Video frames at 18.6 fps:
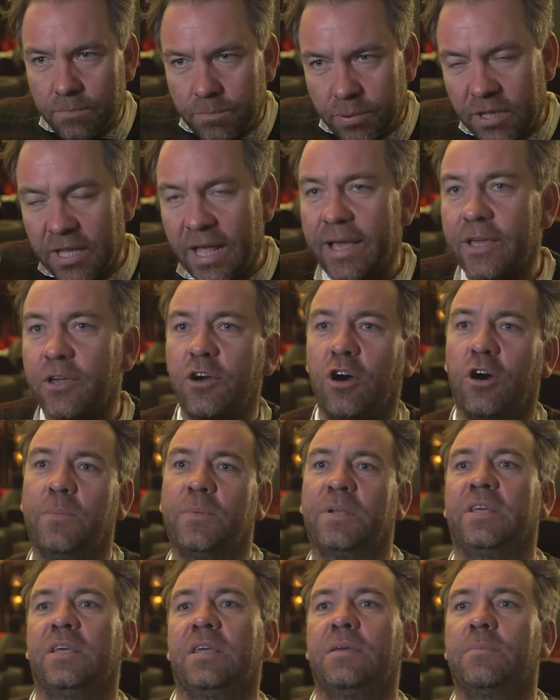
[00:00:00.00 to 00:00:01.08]
black
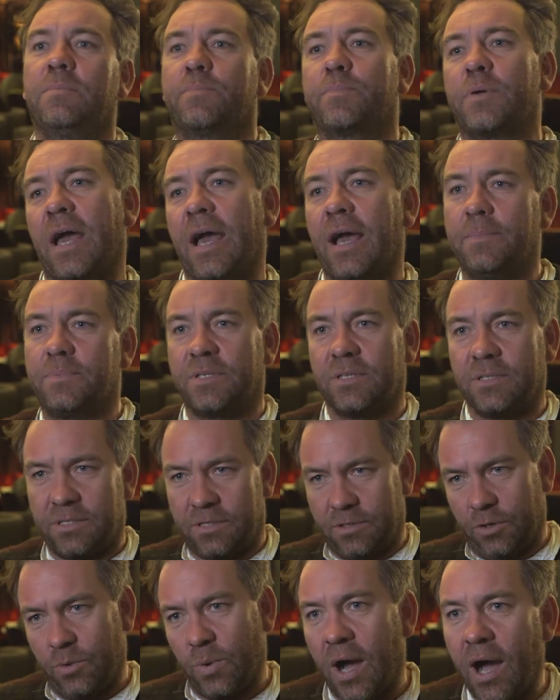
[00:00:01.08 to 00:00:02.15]
comedy perhaps
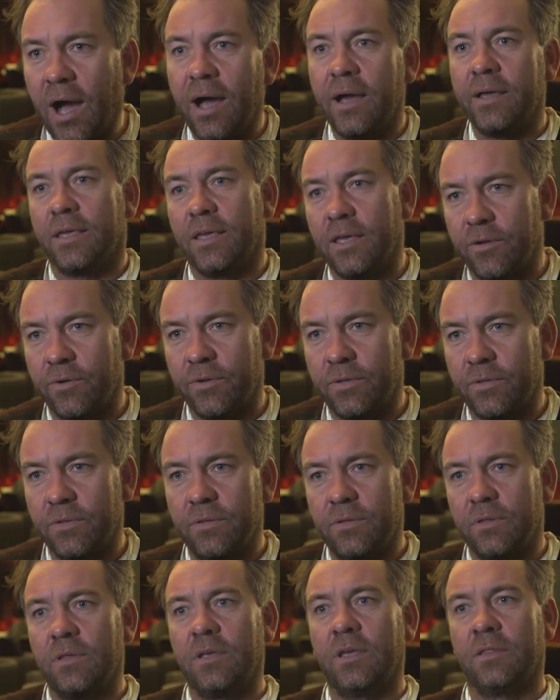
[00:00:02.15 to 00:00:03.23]
as you are here
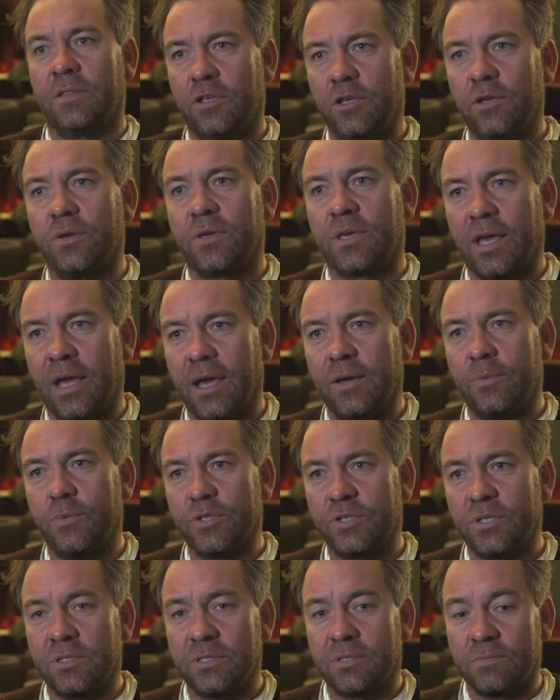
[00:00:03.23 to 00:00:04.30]
in the UK,
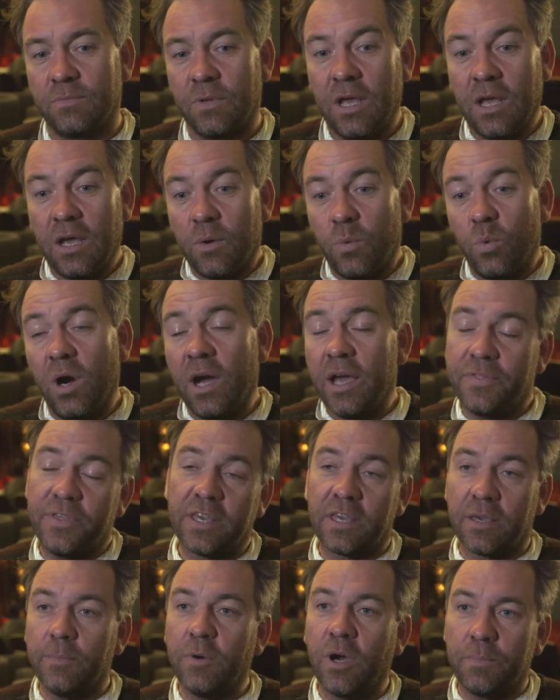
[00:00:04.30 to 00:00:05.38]
which is why I
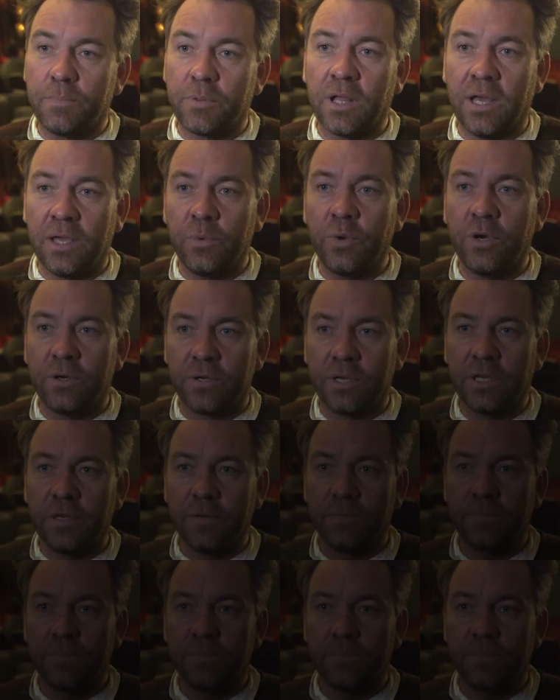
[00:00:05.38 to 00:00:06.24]
think it might play well here.